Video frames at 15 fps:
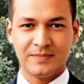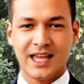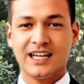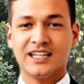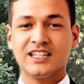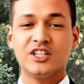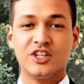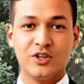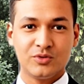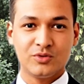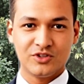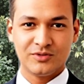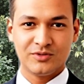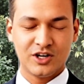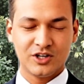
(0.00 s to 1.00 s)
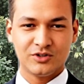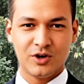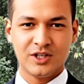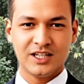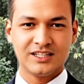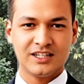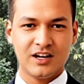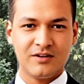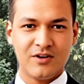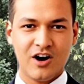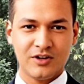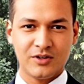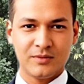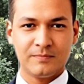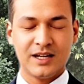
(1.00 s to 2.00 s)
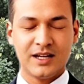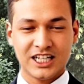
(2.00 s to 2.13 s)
And it's huge for controlling cell volume,